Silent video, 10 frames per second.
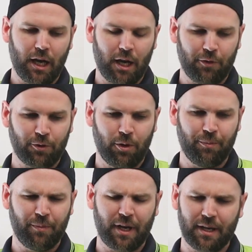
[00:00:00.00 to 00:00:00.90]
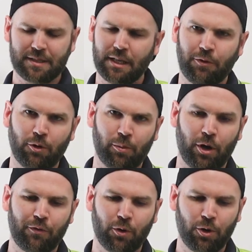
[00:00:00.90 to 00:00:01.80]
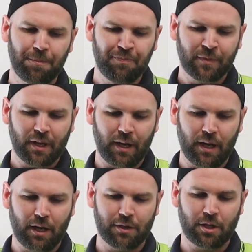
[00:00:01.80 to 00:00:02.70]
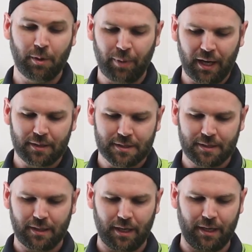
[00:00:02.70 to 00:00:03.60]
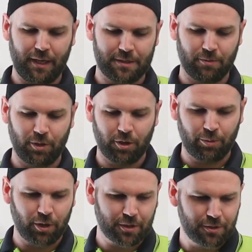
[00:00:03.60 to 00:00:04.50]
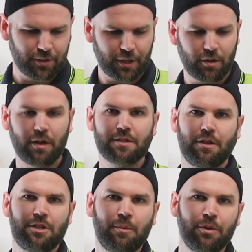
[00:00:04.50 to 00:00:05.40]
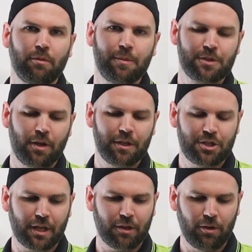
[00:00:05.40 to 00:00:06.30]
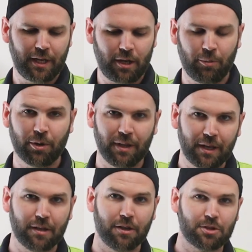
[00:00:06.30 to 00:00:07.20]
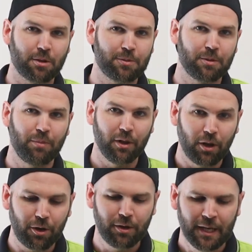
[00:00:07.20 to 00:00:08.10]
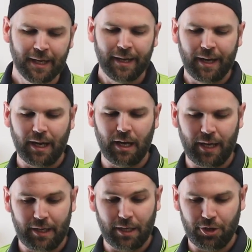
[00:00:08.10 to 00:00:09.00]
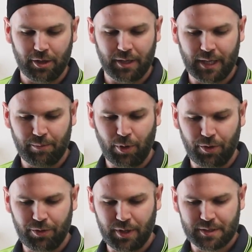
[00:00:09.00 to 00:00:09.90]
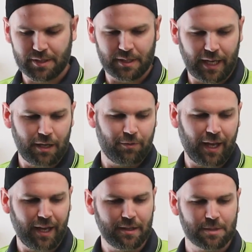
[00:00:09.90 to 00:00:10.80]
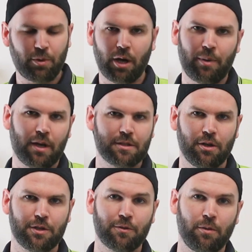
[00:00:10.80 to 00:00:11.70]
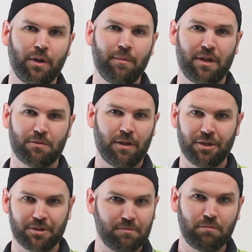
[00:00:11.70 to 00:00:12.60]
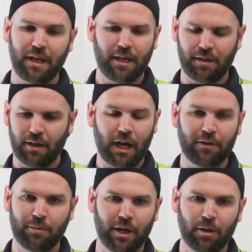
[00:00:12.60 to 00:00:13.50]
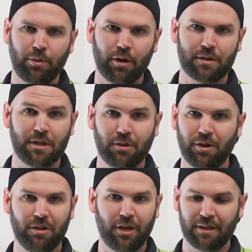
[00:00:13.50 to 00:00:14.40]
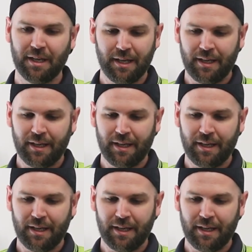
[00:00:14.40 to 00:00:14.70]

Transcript: from Sydney 4x4. Tommy Barnes, he has some really good products on there, guys, so jump on the website, check it all out. I'll put a link in the description below, and yeah, you can get both this slave and this bypass hose from him, as well as many other aftermarket products, including like